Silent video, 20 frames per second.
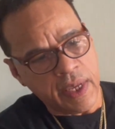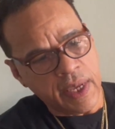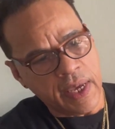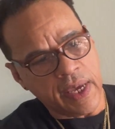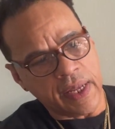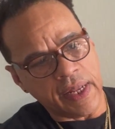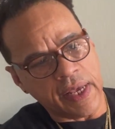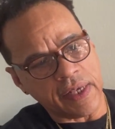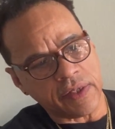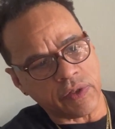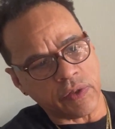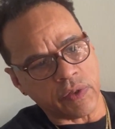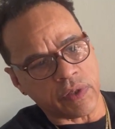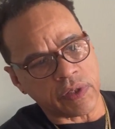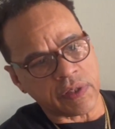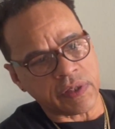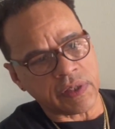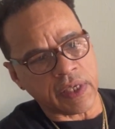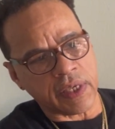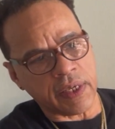And as you can
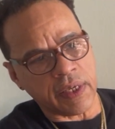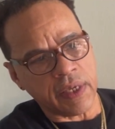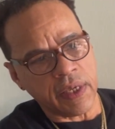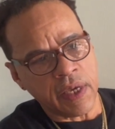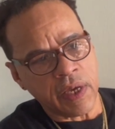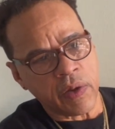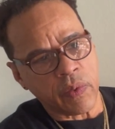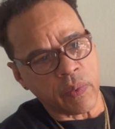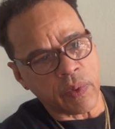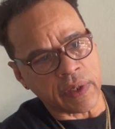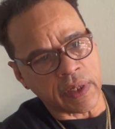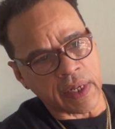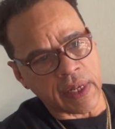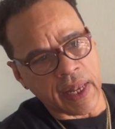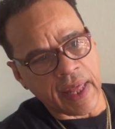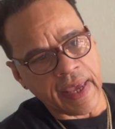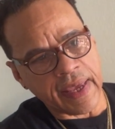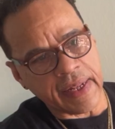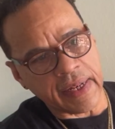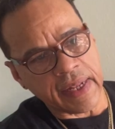see, when the
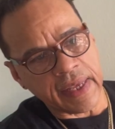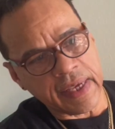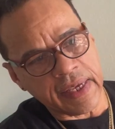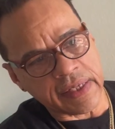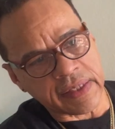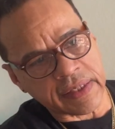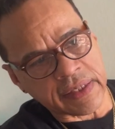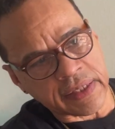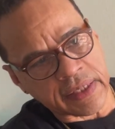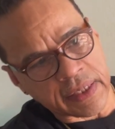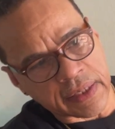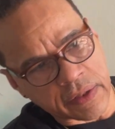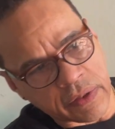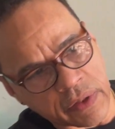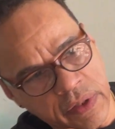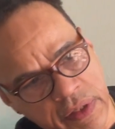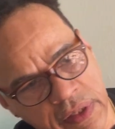light hits it, you can